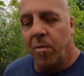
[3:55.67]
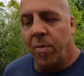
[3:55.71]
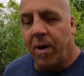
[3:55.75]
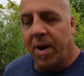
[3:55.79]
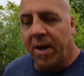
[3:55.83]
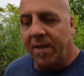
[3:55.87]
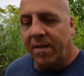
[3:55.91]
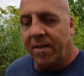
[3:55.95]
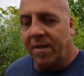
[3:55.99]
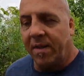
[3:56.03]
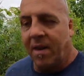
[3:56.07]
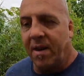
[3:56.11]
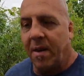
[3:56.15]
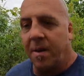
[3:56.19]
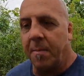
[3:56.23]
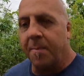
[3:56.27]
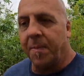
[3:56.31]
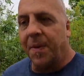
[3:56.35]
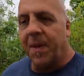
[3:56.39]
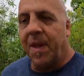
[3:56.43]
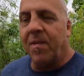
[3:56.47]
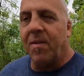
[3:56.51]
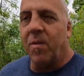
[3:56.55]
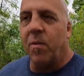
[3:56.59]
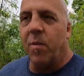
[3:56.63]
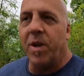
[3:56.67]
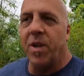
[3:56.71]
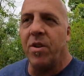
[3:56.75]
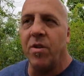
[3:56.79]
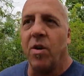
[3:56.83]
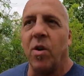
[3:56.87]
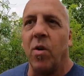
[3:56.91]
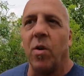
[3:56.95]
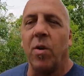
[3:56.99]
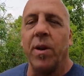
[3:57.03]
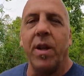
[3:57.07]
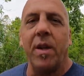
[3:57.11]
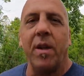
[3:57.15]
But even when
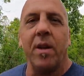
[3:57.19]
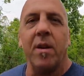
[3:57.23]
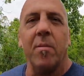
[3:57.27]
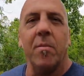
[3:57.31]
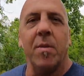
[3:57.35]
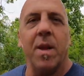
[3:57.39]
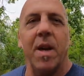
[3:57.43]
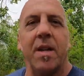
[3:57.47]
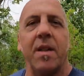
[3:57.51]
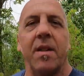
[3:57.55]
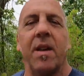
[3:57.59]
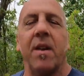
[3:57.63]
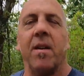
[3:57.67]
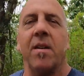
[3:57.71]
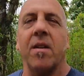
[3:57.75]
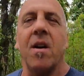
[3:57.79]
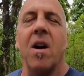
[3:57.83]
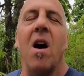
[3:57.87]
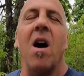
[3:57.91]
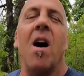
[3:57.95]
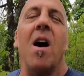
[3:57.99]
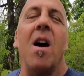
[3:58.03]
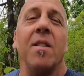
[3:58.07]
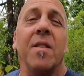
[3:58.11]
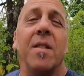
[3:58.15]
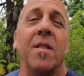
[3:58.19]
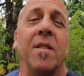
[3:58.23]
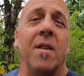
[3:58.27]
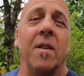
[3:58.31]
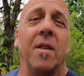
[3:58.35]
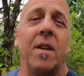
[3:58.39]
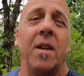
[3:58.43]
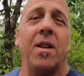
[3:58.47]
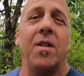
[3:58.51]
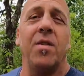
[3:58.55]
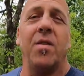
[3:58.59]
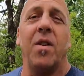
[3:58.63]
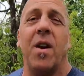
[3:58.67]
you're holding them, like they're
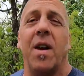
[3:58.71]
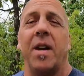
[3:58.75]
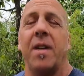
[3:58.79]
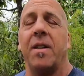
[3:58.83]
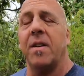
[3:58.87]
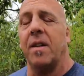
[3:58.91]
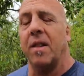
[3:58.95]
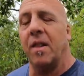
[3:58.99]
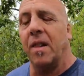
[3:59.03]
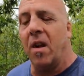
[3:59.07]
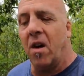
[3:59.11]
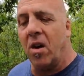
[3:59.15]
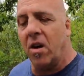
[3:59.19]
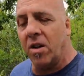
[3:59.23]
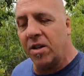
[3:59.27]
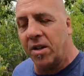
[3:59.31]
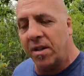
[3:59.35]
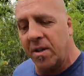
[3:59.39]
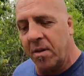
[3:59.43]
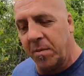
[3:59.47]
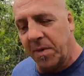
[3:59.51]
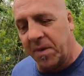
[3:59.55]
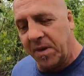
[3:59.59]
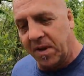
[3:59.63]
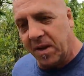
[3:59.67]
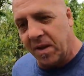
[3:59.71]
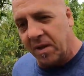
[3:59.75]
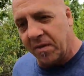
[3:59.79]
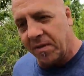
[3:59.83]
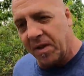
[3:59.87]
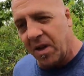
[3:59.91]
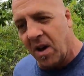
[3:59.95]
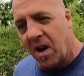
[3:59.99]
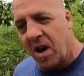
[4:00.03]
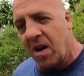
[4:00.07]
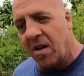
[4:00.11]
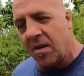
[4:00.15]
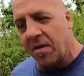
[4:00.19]
constantly trying to launch
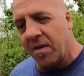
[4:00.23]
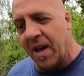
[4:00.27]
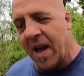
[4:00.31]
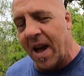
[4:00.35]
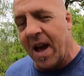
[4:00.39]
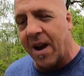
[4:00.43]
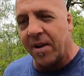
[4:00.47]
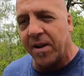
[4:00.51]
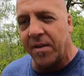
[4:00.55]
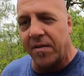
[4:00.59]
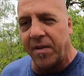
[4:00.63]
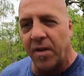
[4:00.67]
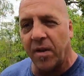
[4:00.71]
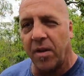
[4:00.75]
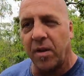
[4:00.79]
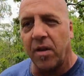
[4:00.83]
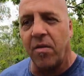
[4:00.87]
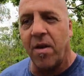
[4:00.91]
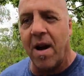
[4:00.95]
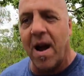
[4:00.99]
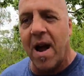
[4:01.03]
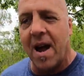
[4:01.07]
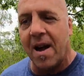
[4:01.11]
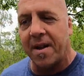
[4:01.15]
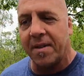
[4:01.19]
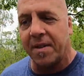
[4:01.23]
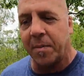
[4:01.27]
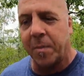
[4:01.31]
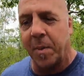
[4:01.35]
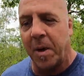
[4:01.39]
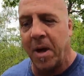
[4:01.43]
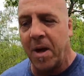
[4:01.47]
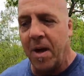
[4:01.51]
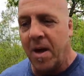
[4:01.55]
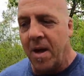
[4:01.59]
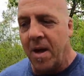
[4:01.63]
themselves out of your grasp.